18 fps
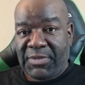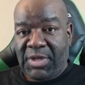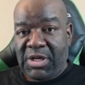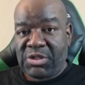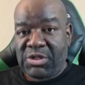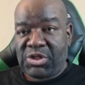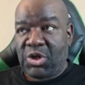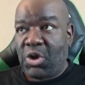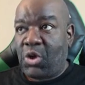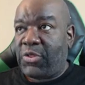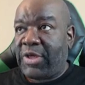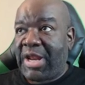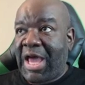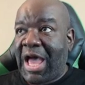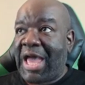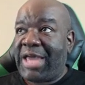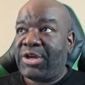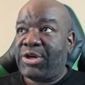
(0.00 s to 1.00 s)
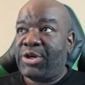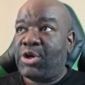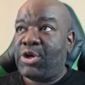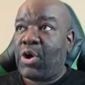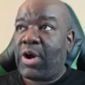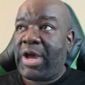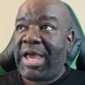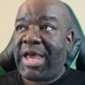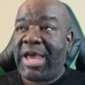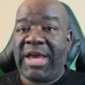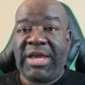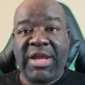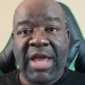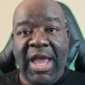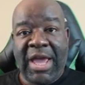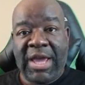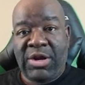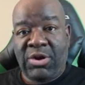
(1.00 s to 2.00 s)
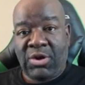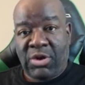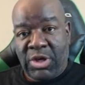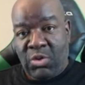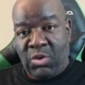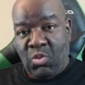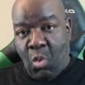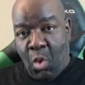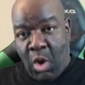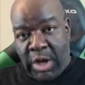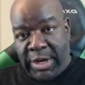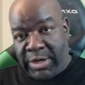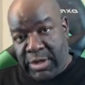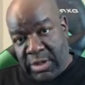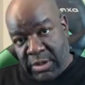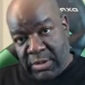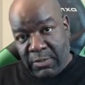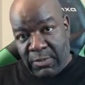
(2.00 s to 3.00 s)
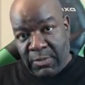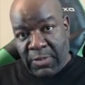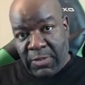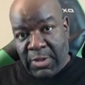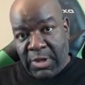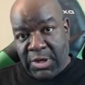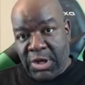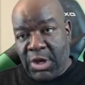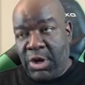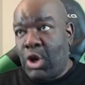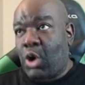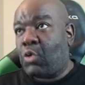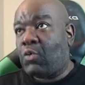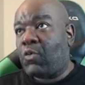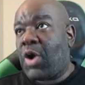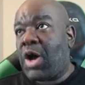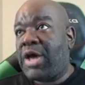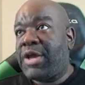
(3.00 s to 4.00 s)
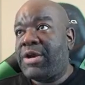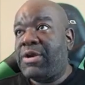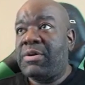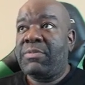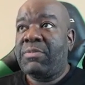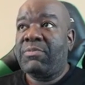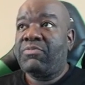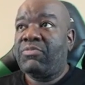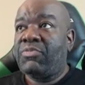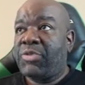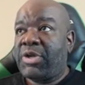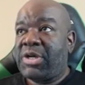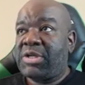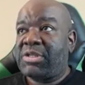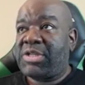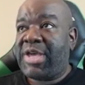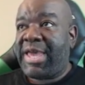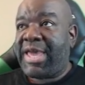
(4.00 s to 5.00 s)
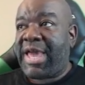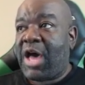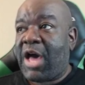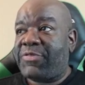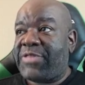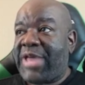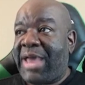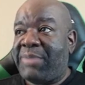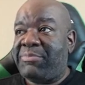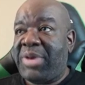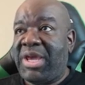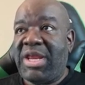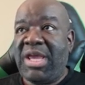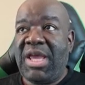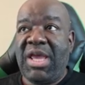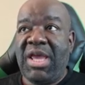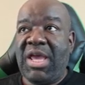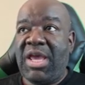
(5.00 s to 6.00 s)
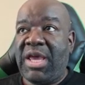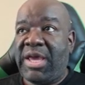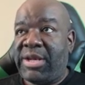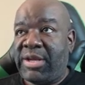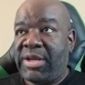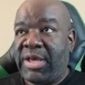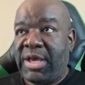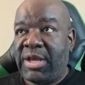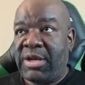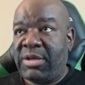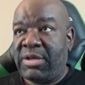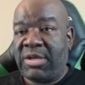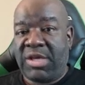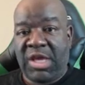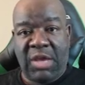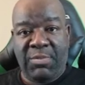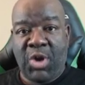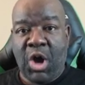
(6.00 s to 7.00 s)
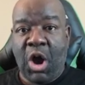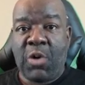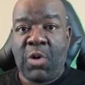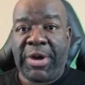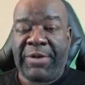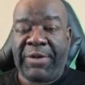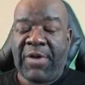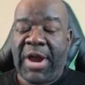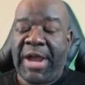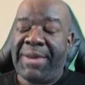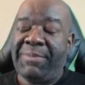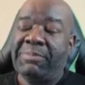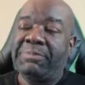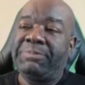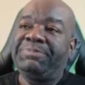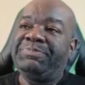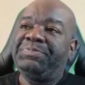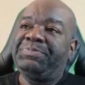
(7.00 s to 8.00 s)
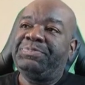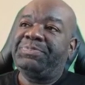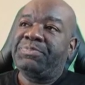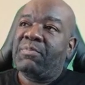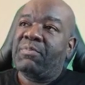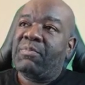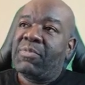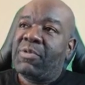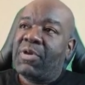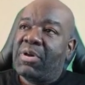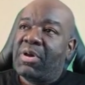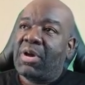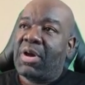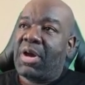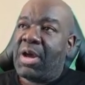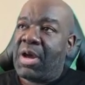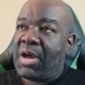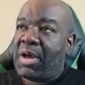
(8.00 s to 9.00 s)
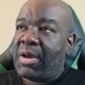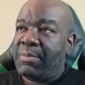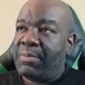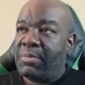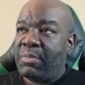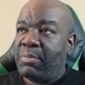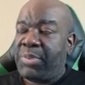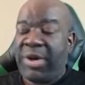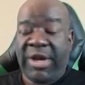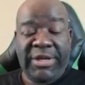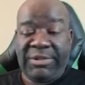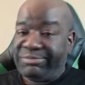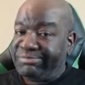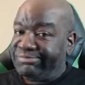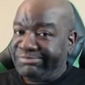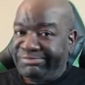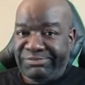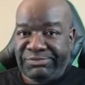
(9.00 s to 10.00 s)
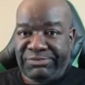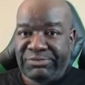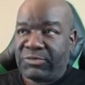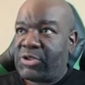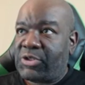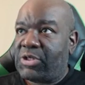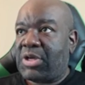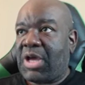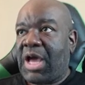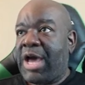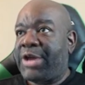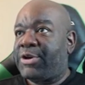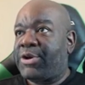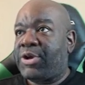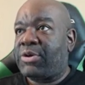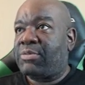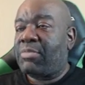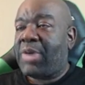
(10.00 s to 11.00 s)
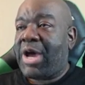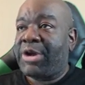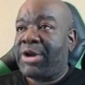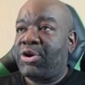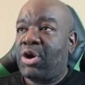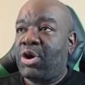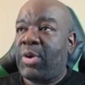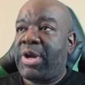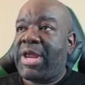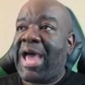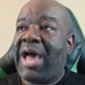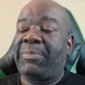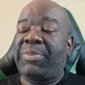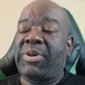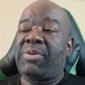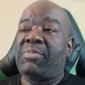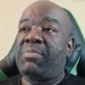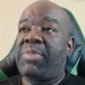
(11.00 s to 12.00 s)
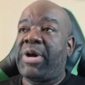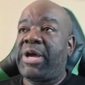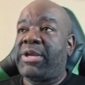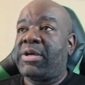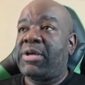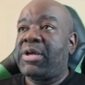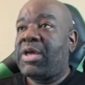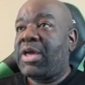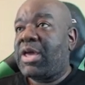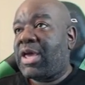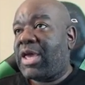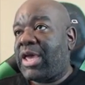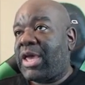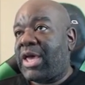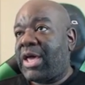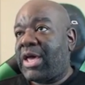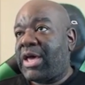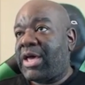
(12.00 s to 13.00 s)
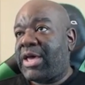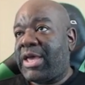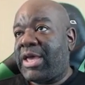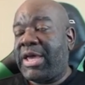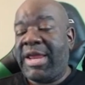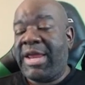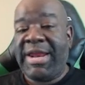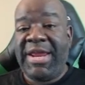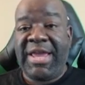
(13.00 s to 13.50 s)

so that I could go ahead and in one, you know, run, take out that many and, and keep going, right? Um, but I don't know. I don't know what happened. But uh, in any